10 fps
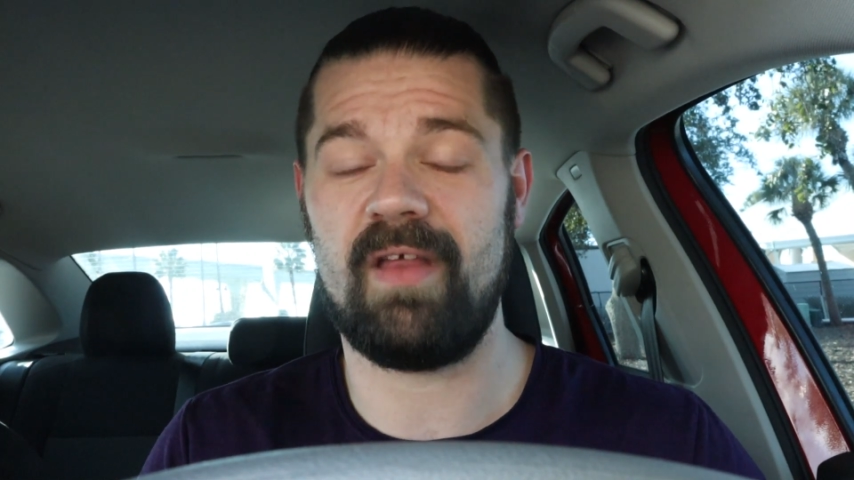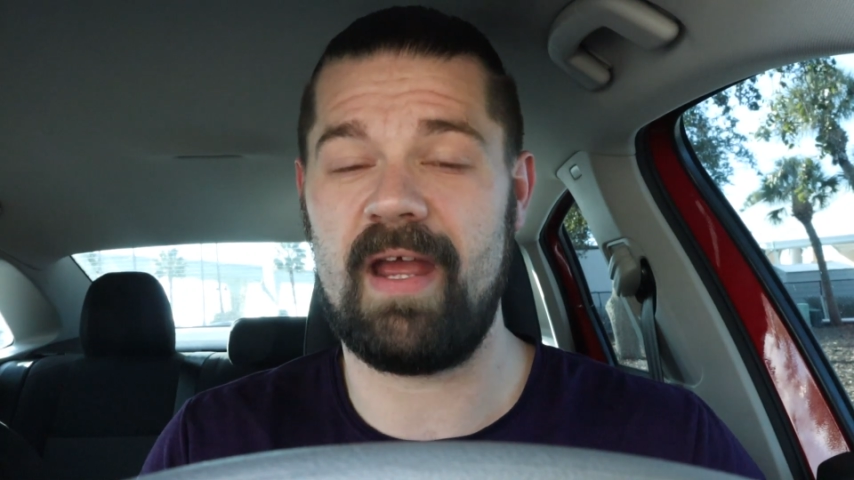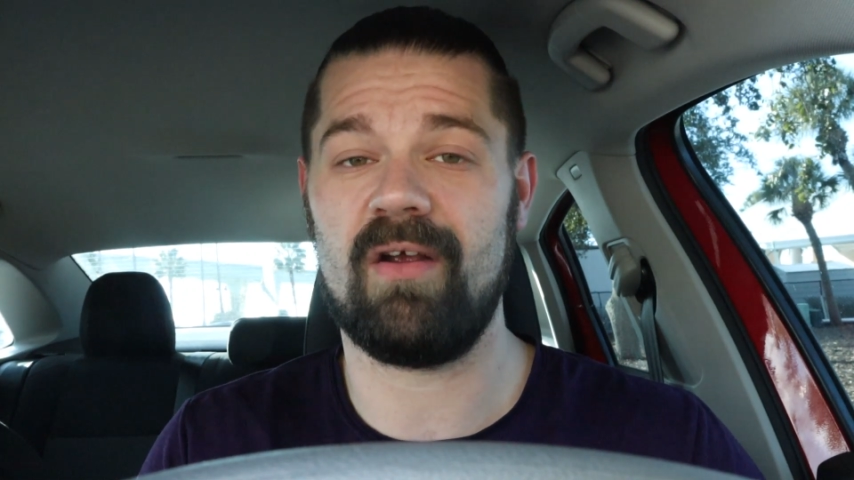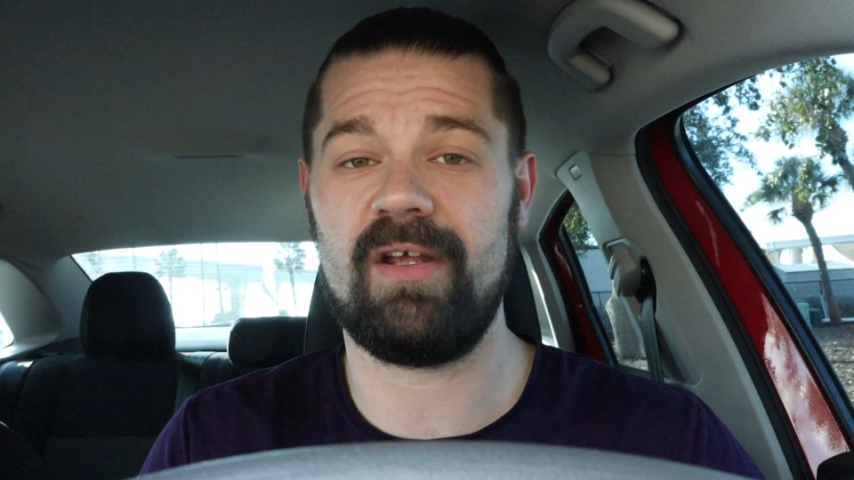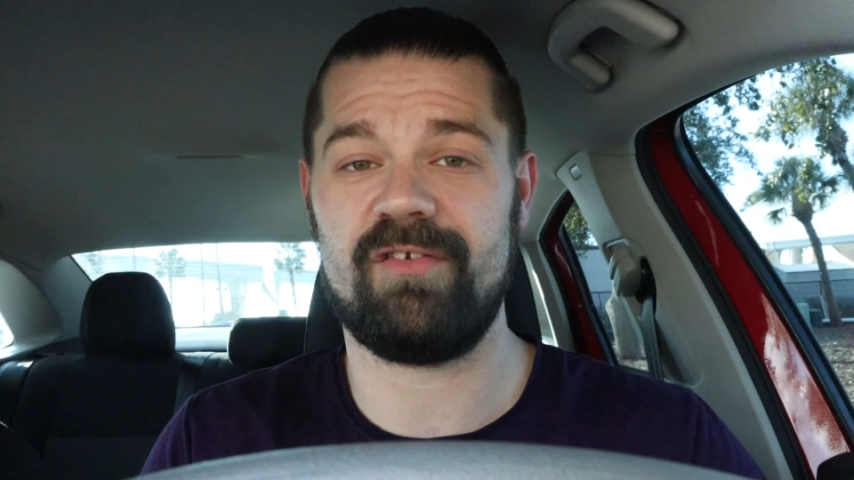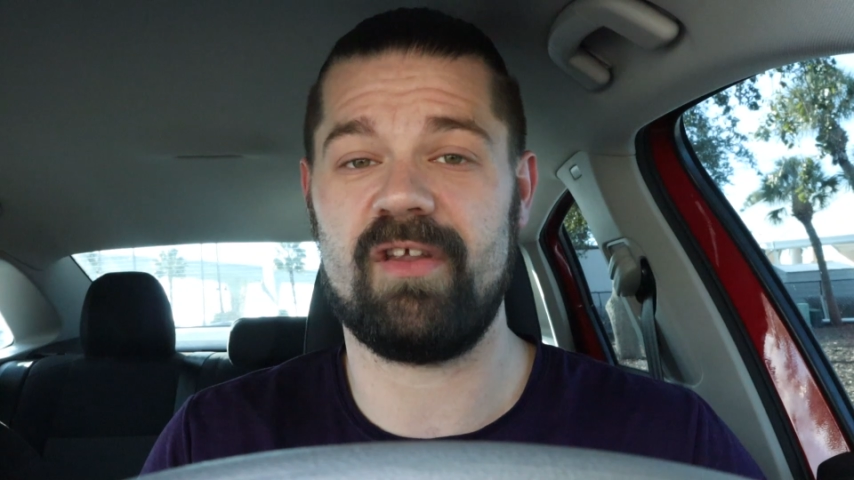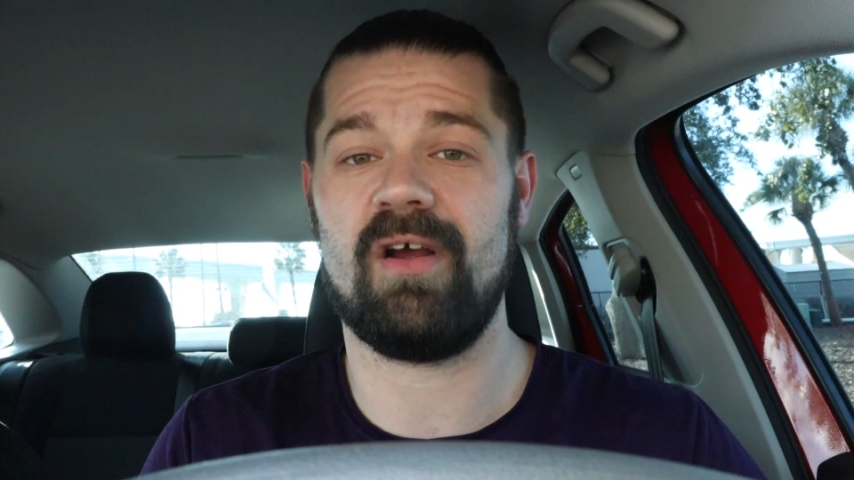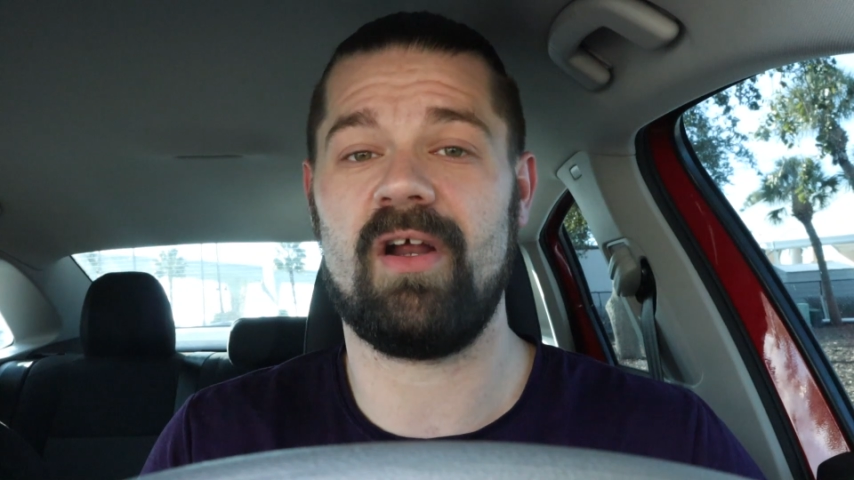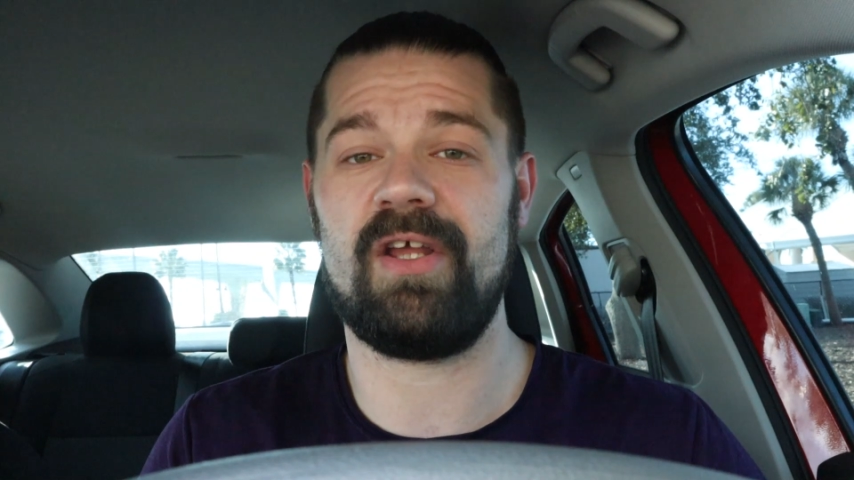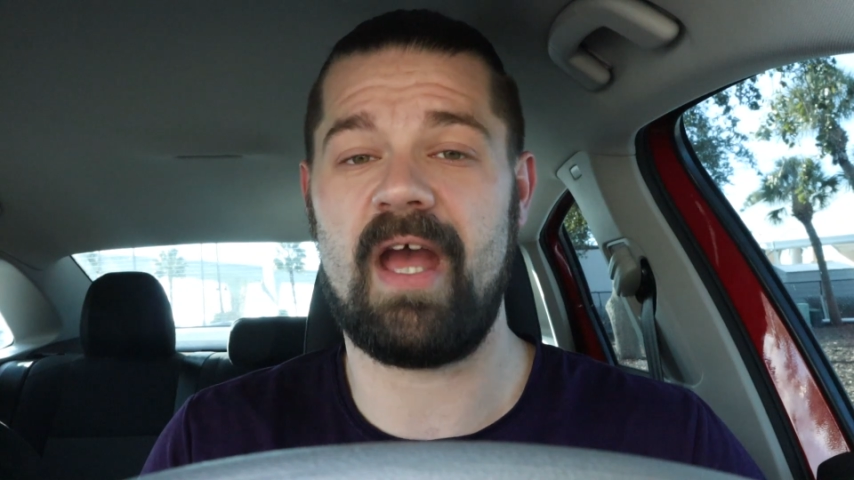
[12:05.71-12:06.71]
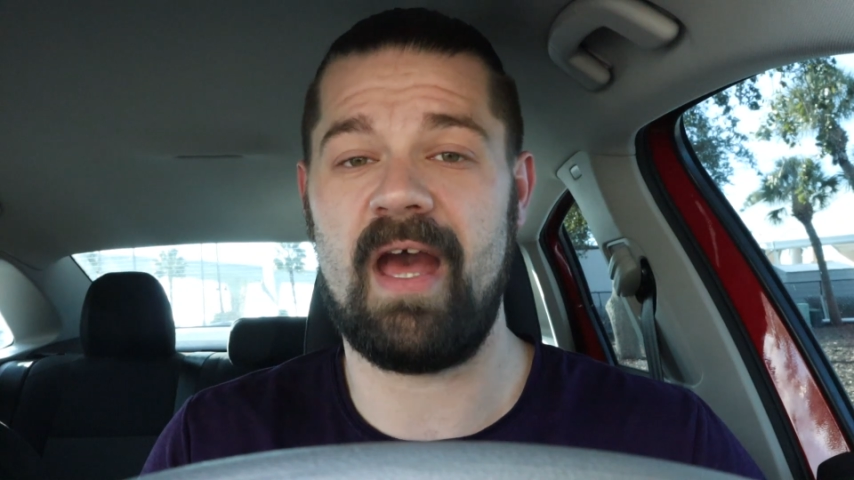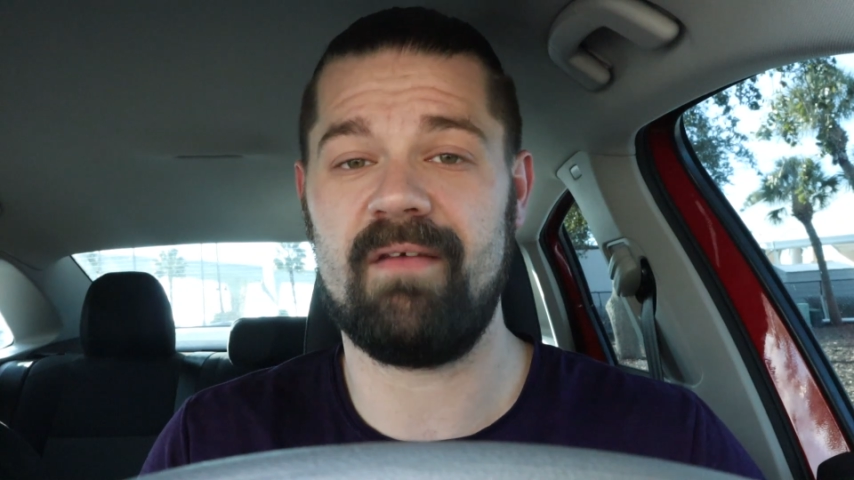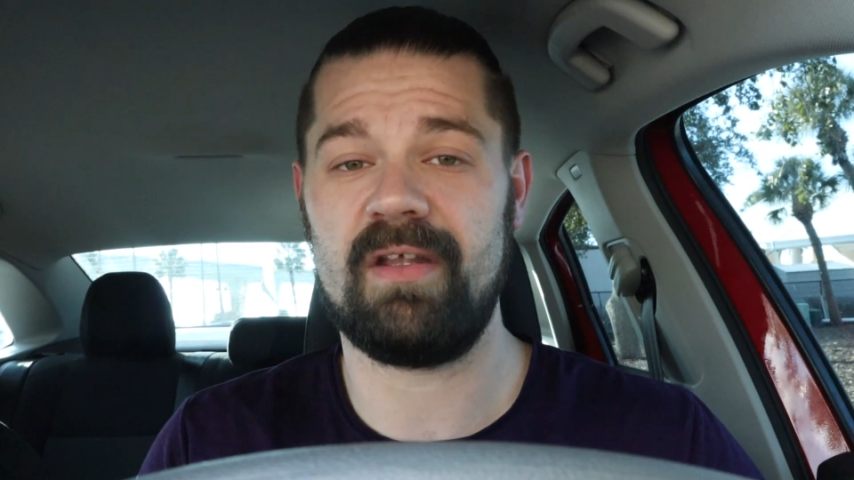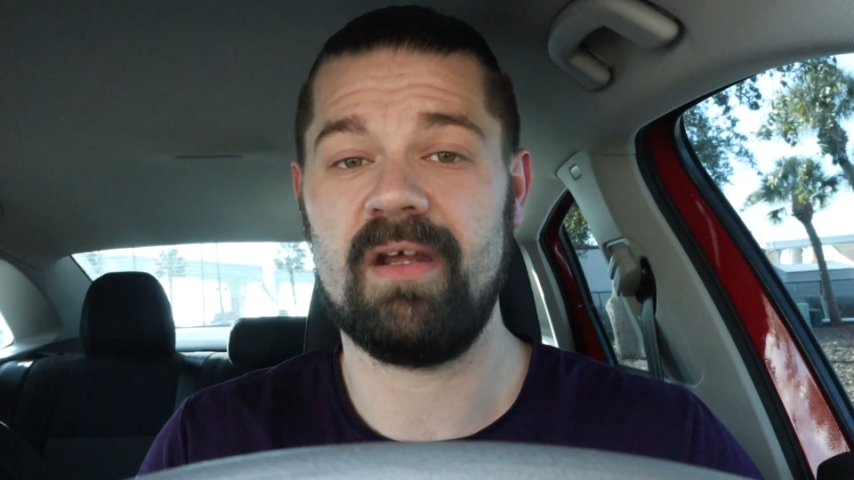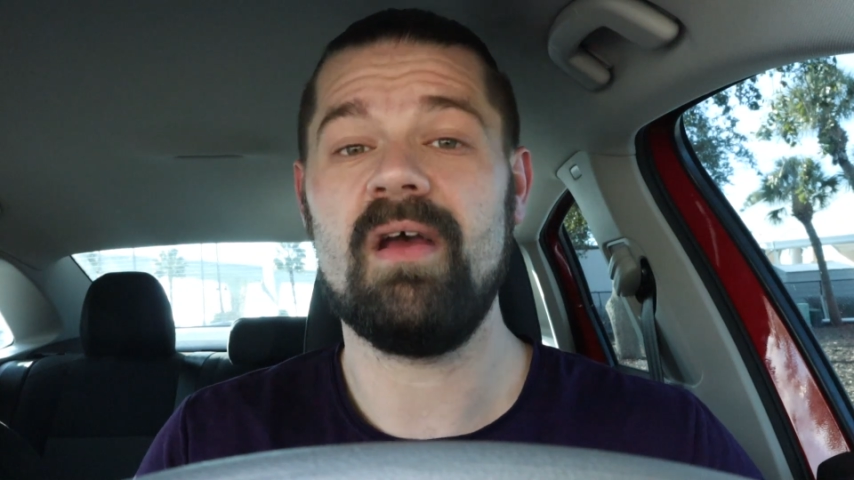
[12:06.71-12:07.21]
the areas that already
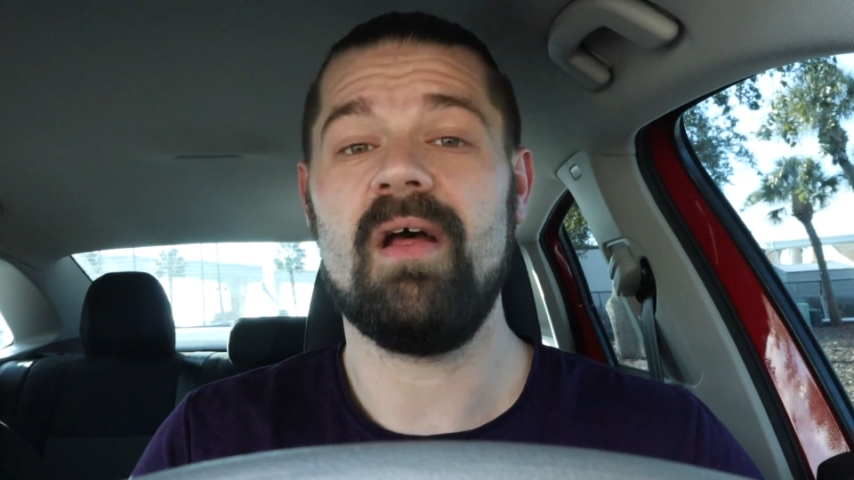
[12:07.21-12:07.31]
have it.